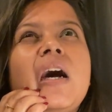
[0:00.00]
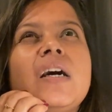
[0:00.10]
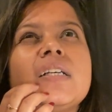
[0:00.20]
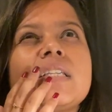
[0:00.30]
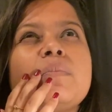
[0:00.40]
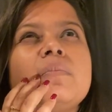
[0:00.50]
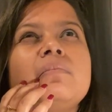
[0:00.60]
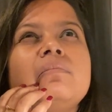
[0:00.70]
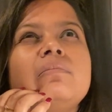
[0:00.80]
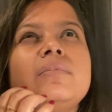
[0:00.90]
some
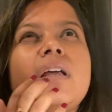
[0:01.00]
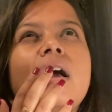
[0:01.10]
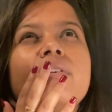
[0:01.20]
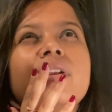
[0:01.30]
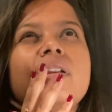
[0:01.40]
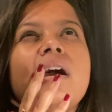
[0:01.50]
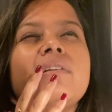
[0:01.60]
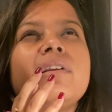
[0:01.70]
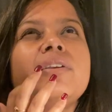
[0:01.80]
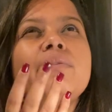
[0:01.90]

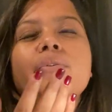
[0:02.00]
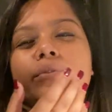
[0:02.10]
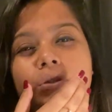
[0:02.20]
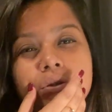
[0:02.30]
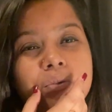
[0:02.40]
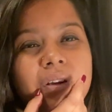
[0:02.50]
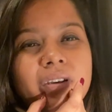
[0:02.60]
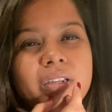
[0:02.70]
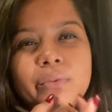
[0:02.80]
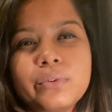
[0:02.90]
100 euros or 200
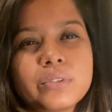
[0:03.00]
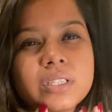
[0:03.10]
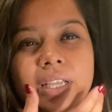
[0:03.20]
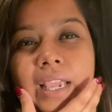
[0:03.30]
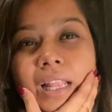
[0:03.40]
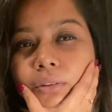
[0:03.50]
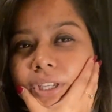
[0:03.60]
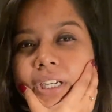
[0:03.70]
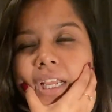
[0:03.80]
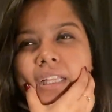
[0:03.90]
euros, they
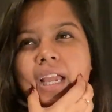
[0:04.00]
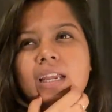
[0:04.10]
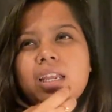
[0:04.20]
calculate like that.